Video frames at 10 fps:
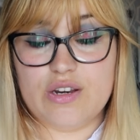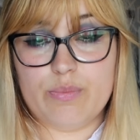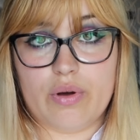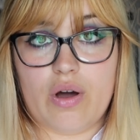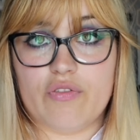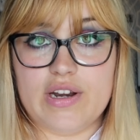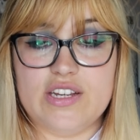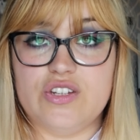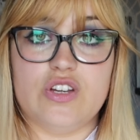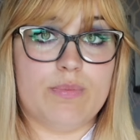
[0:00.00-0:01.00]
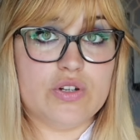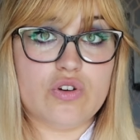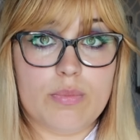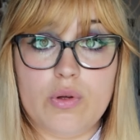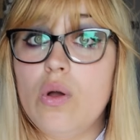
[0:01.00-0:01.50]
going to put our relationship in
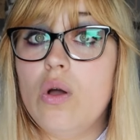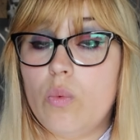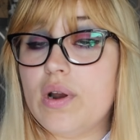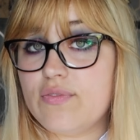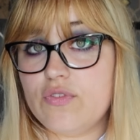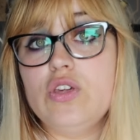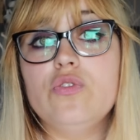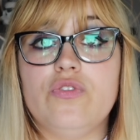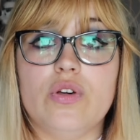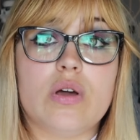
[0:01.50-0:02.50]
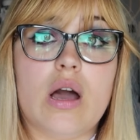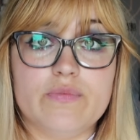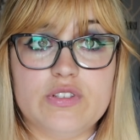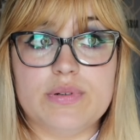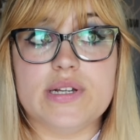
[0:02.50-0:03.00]
trouble. Whatever you feel
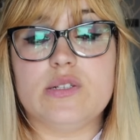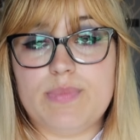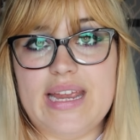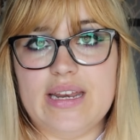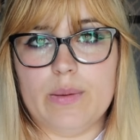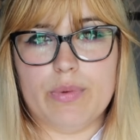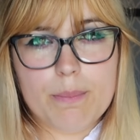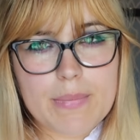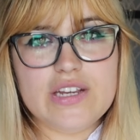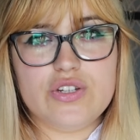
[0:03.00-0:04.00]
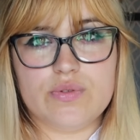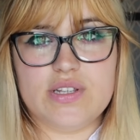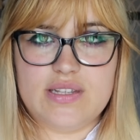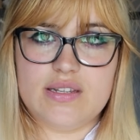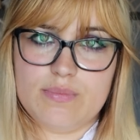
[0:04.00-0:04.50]
comfortable explaining, but make sure to
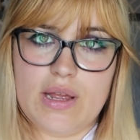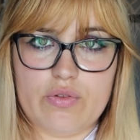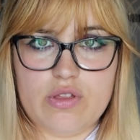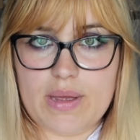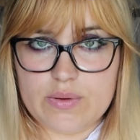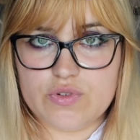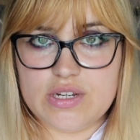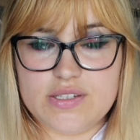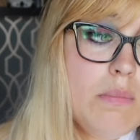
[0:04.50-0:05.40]
set some healthy boundaries.